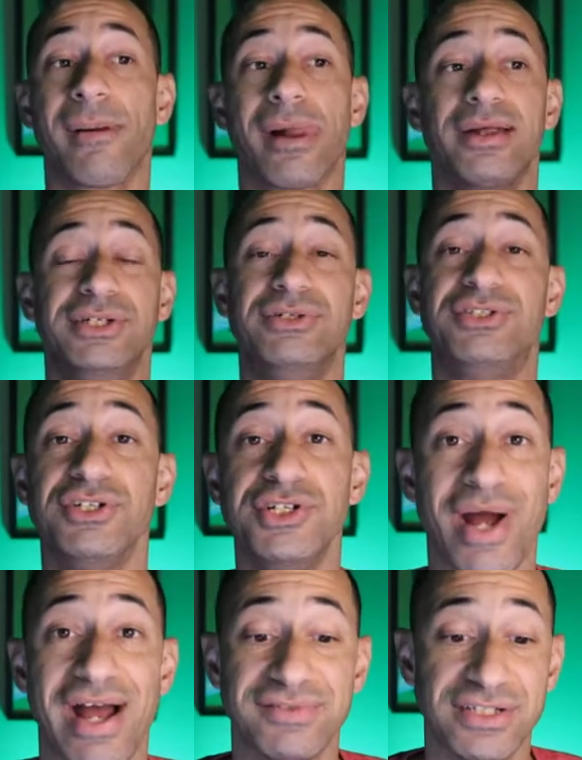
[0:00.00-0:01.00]
Do you
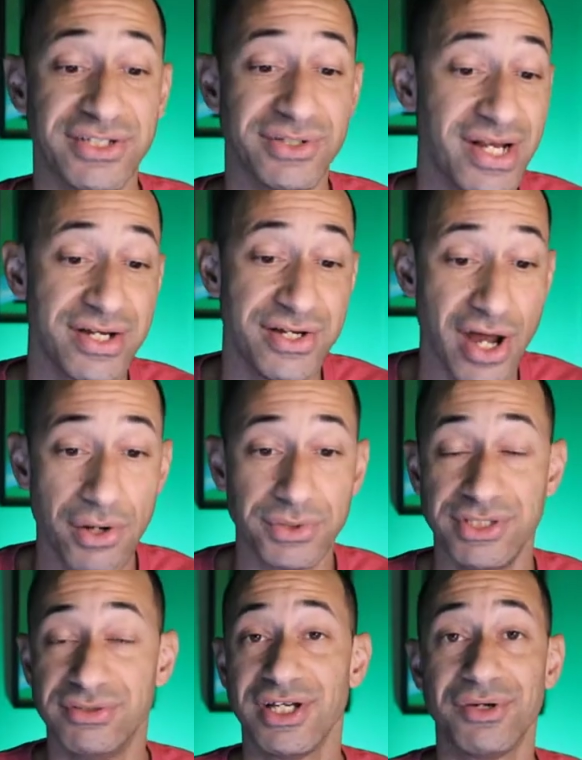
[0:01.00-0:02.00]
have to do it? No, you
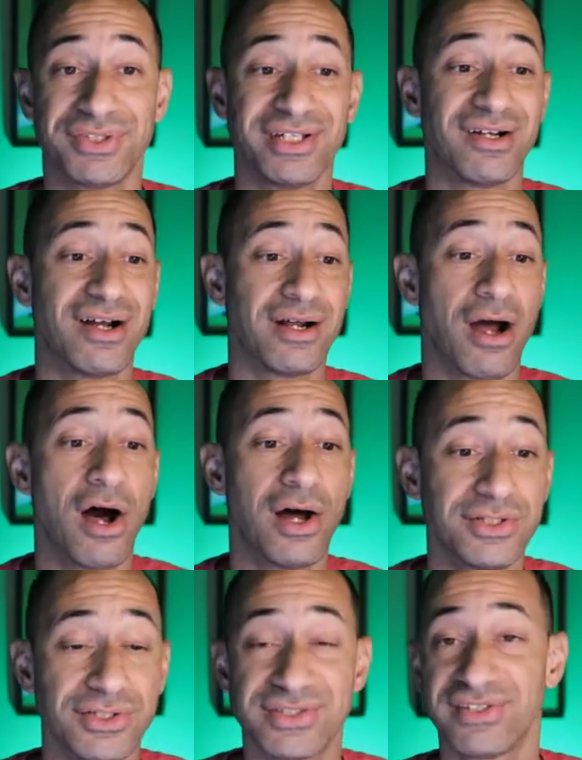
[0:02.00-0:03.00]
don't.
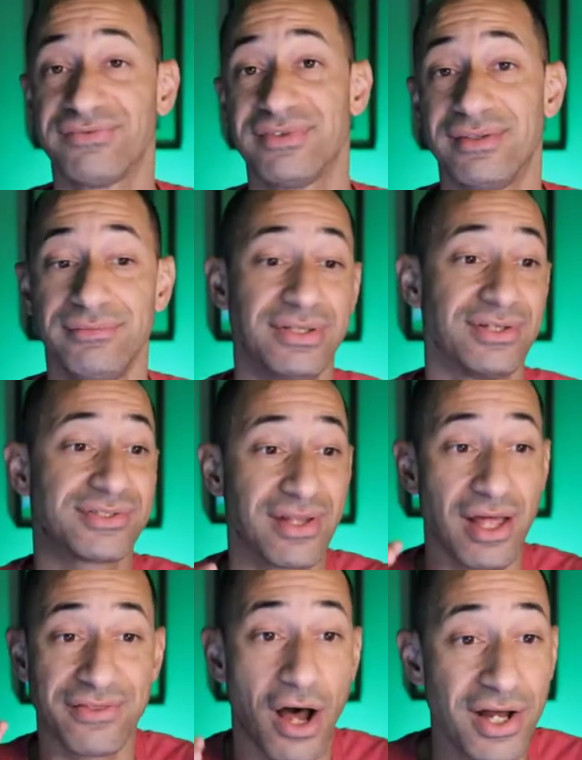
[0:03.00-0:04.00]
There's
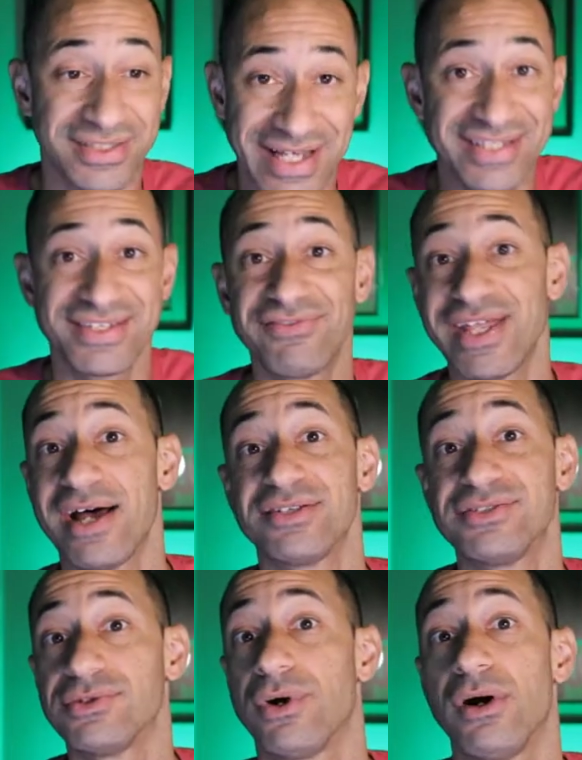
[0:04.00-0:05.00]
tens of thousands or
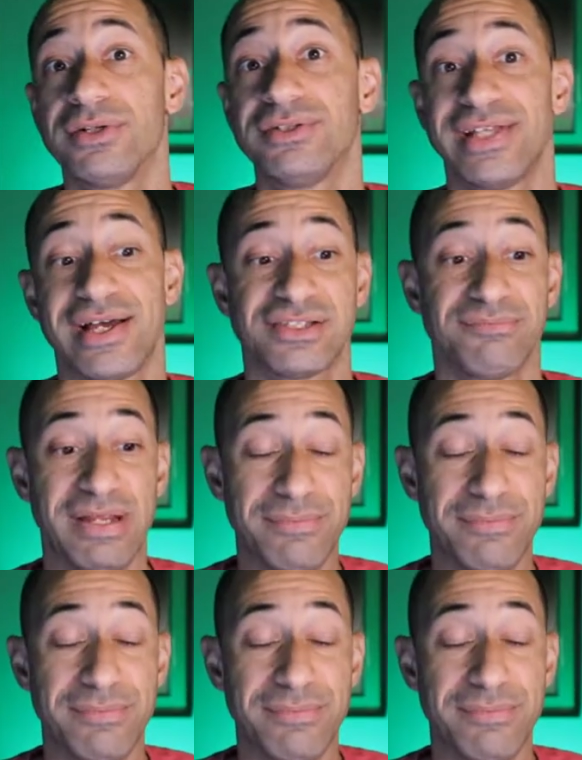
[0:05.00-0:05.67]
100,000 people